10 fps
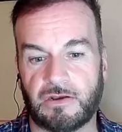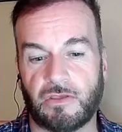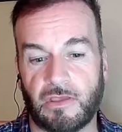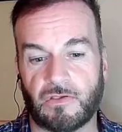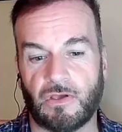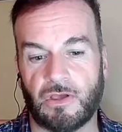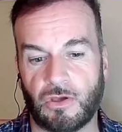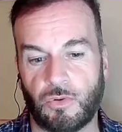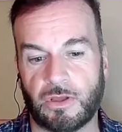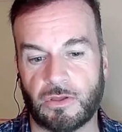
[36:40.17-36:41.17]

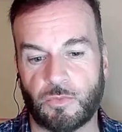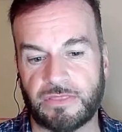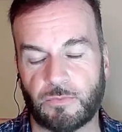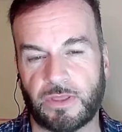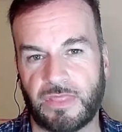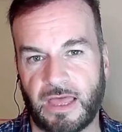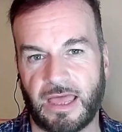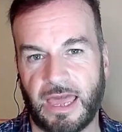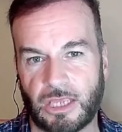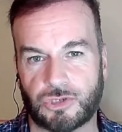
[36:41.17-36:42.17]
When
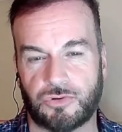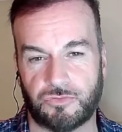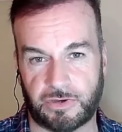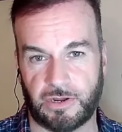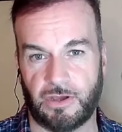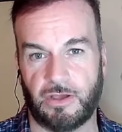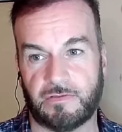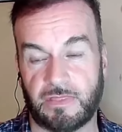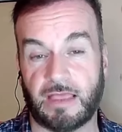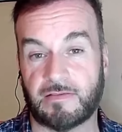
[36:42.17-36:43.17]
that hatred returns
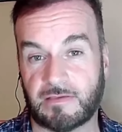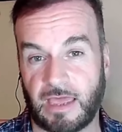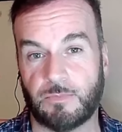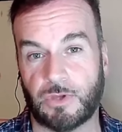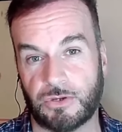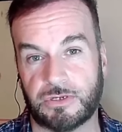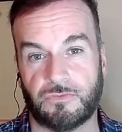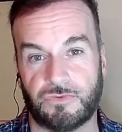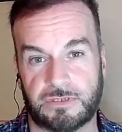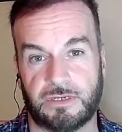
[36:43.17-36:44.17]
and that
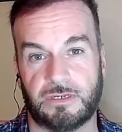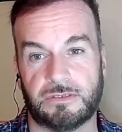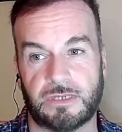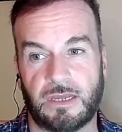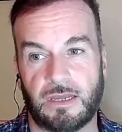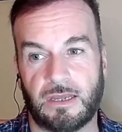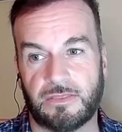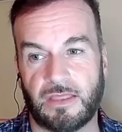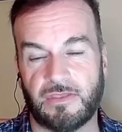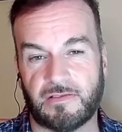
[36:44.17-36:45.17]
scapegoating returns,
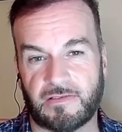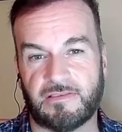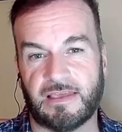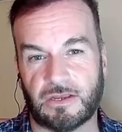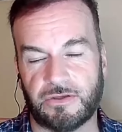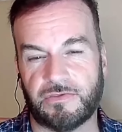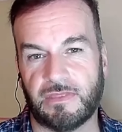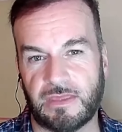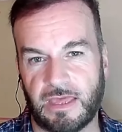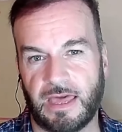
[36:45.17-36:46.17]
then there's a sickness
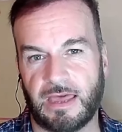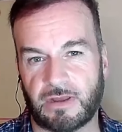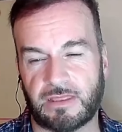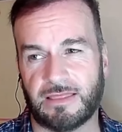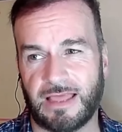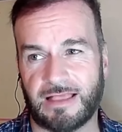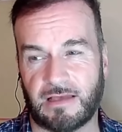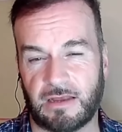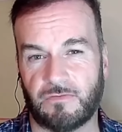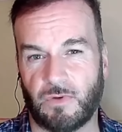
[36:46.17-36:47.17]
in the air. And I think that's
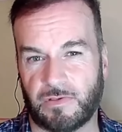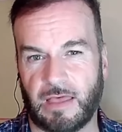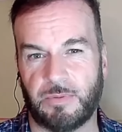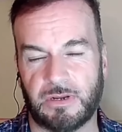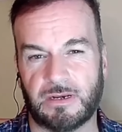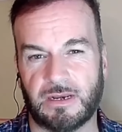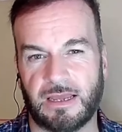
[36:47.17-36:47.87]
kind of what's happening